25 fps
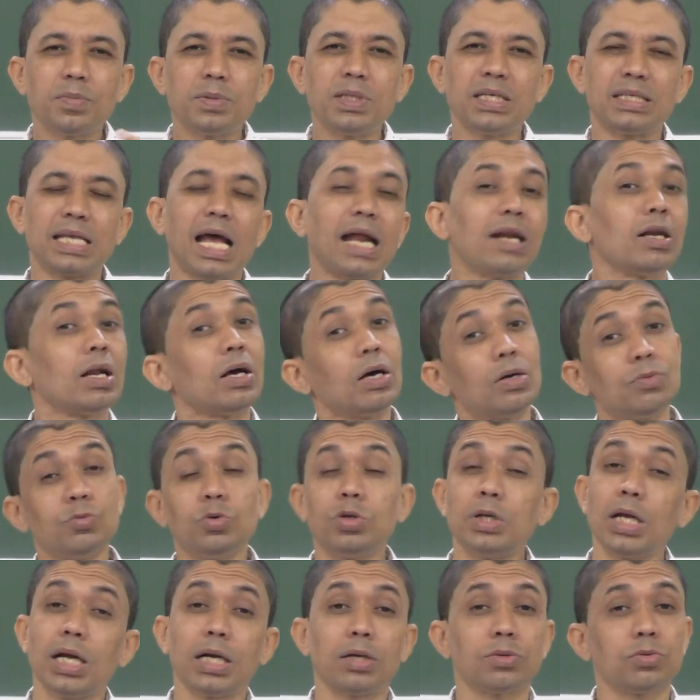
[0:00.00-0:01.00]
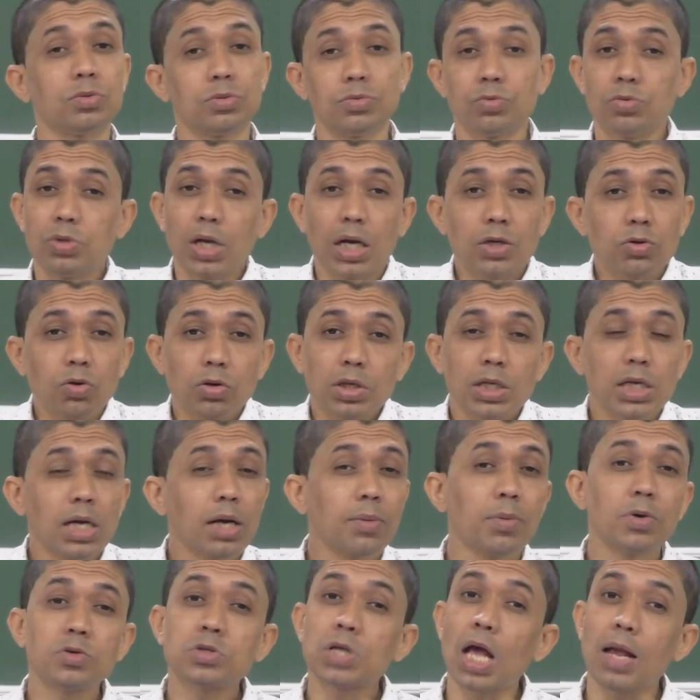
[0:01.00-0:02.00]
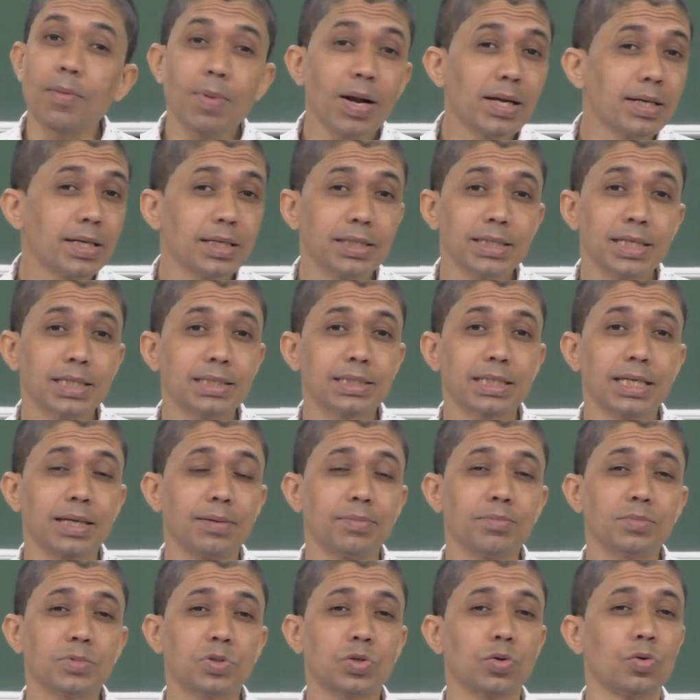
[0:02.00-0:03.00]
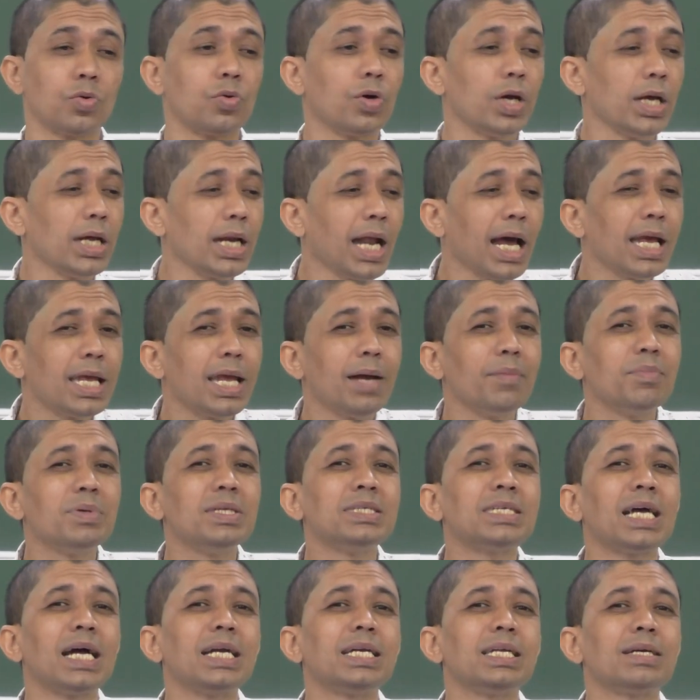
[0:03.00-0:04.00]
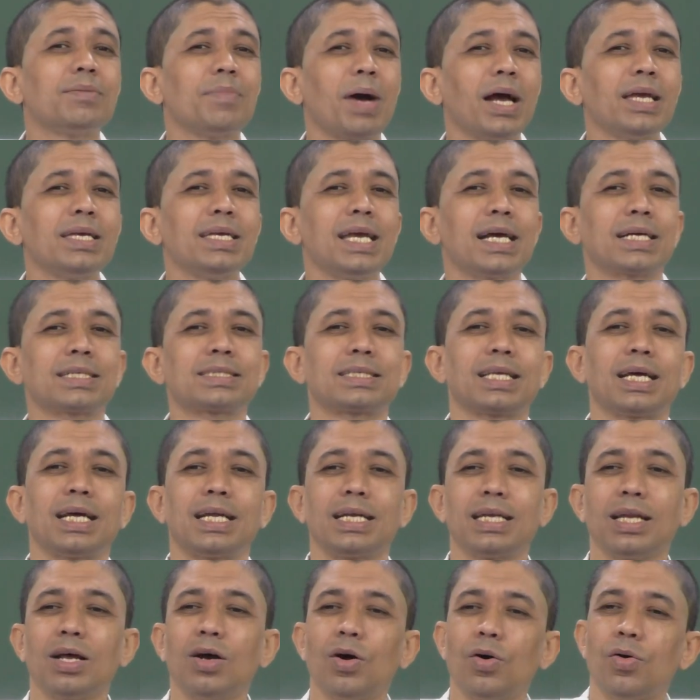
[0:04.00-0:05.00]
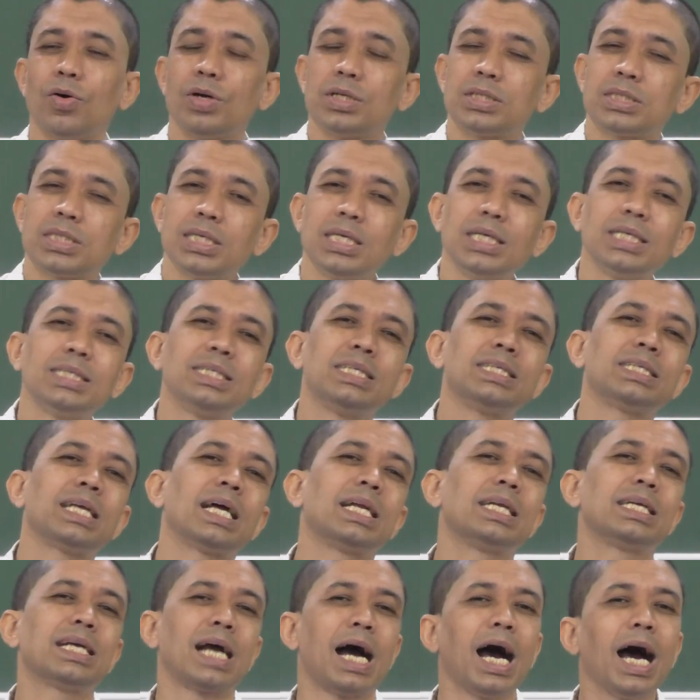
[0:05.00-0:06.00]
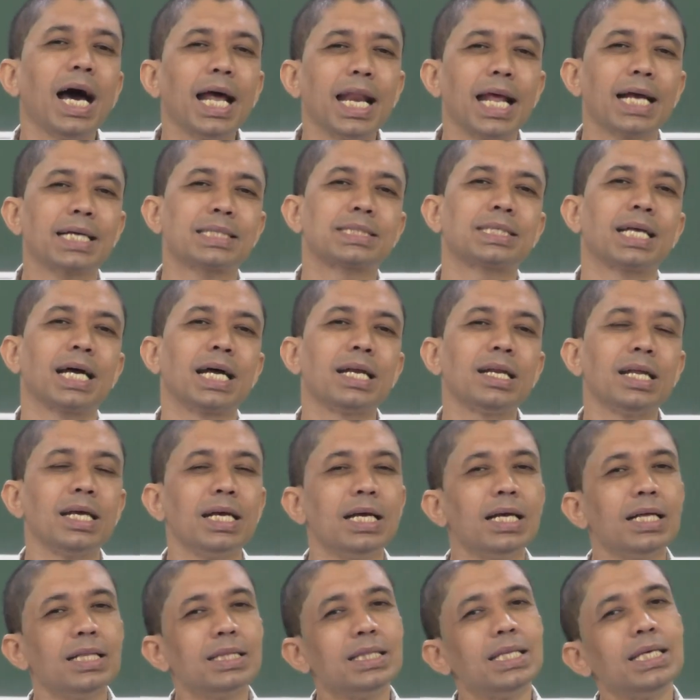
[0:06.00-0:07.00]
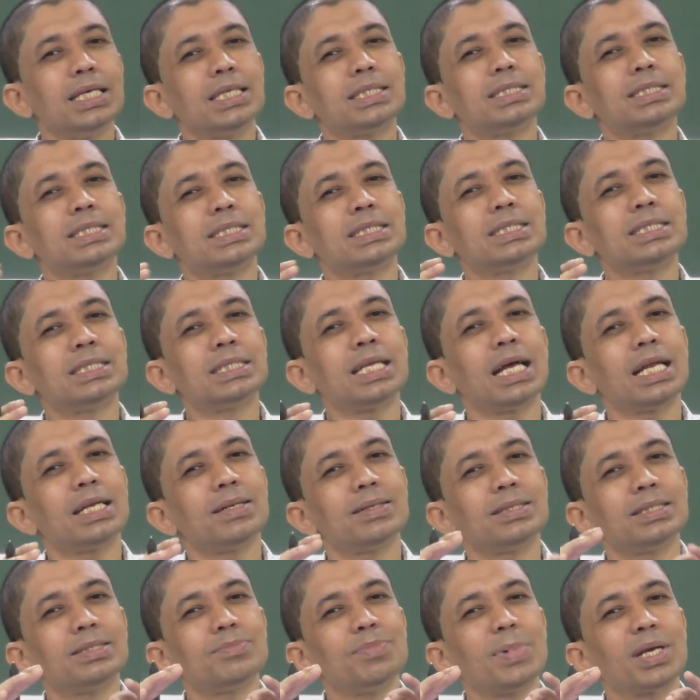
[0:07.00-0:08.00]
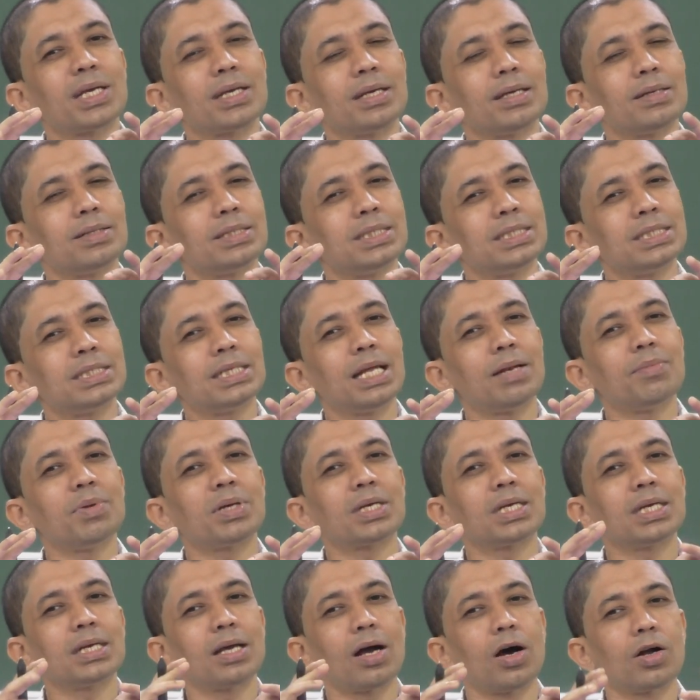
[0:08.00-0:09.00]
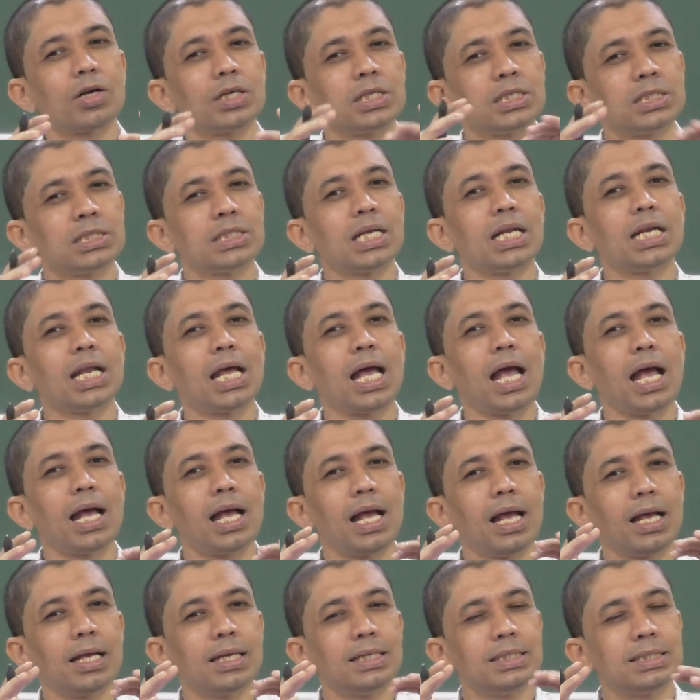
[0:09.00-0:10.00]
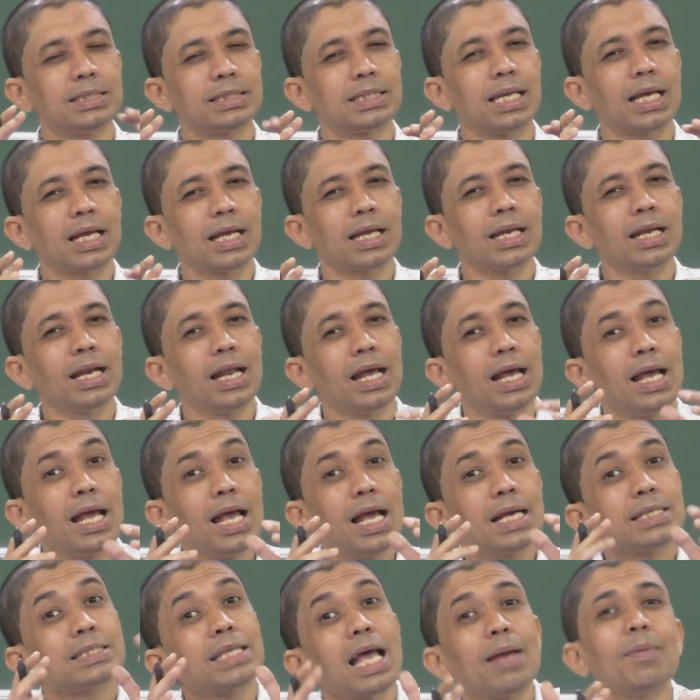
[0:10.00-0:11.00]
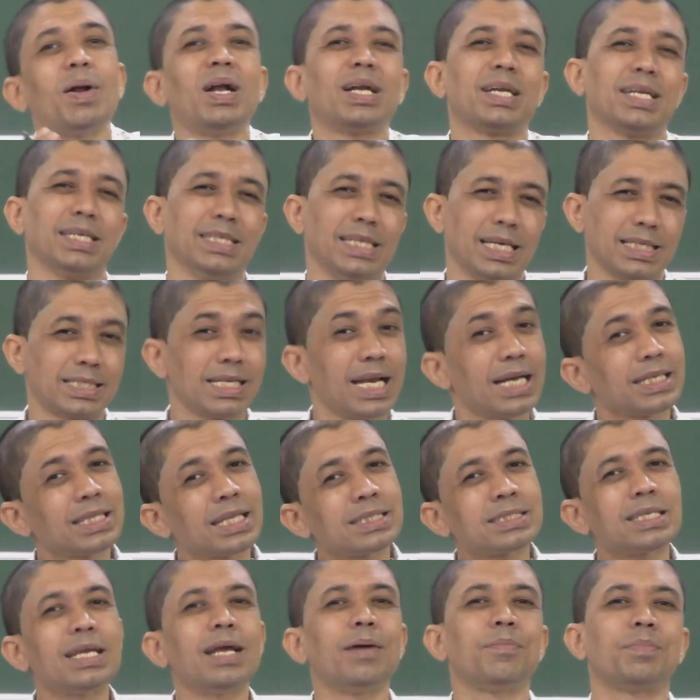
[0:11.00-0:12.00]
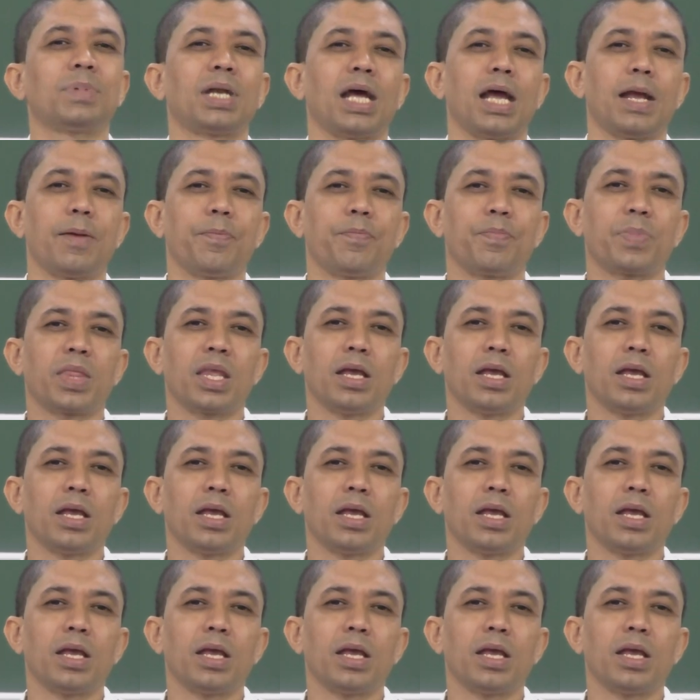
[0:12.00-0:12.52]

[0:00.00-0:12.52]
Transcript: this and we are we are talking about simultaneous game. So, when I am deciding my action, when she is deciding her action, this decision is make, decision making or decision is taken simultaneously at the same time.